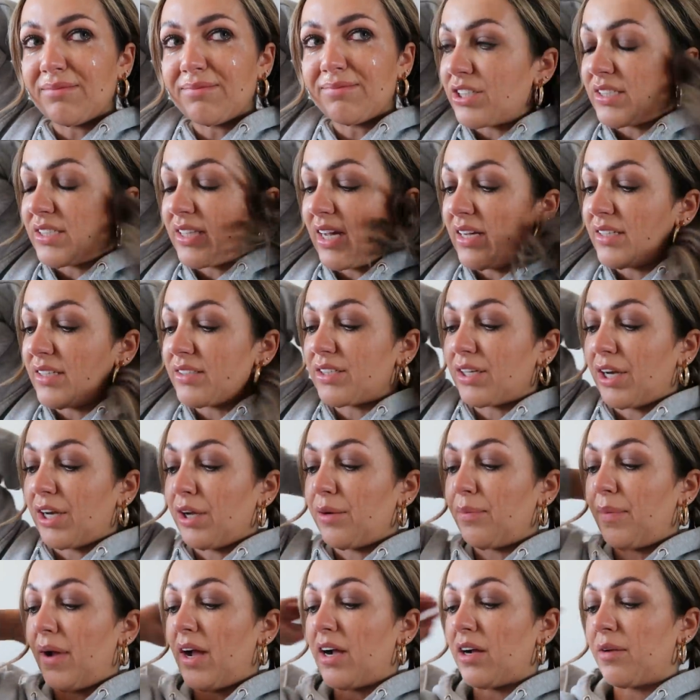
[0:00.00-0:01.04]
She's had to
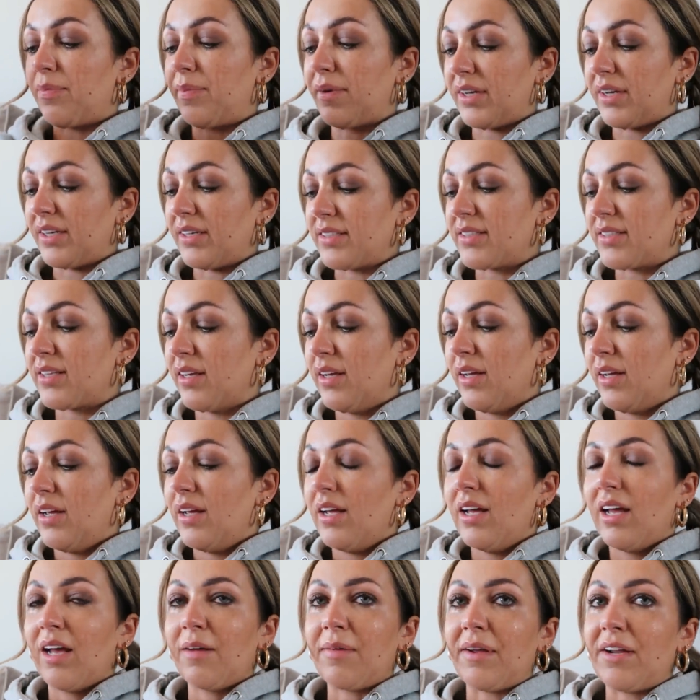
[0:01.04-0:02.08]
go back because,
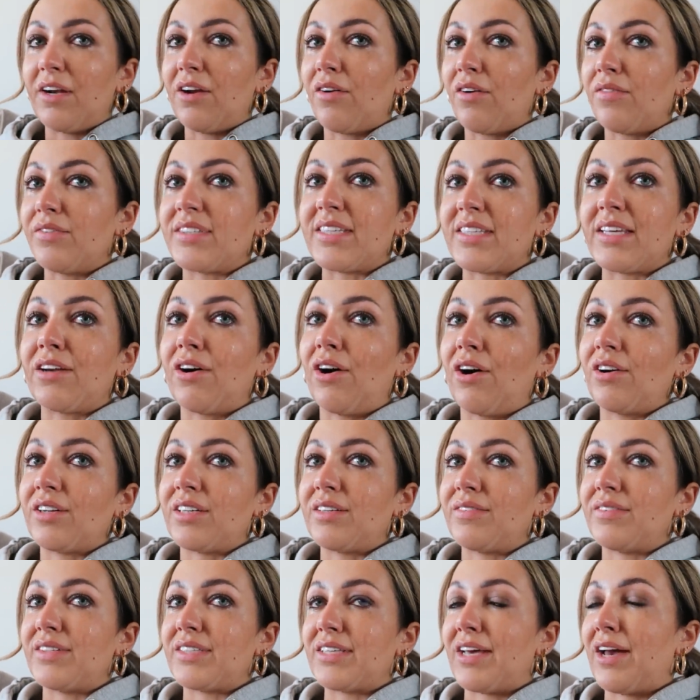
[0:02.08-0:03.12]
I mean, obviously
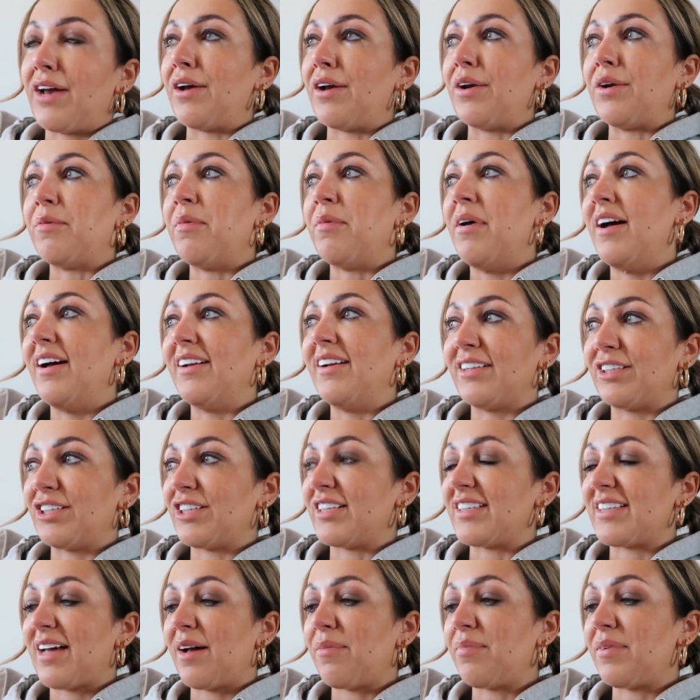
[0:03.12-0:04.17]
Cardiff is at home and
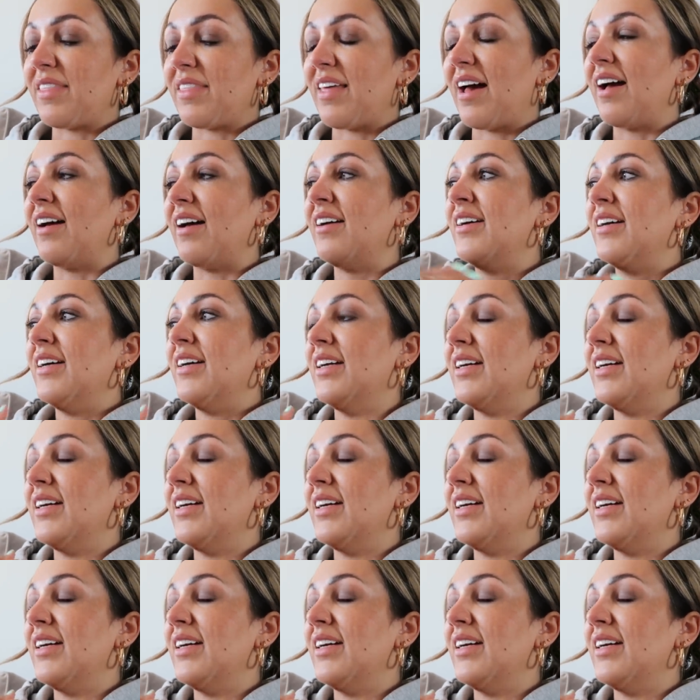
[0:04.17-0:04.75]
she's happy there,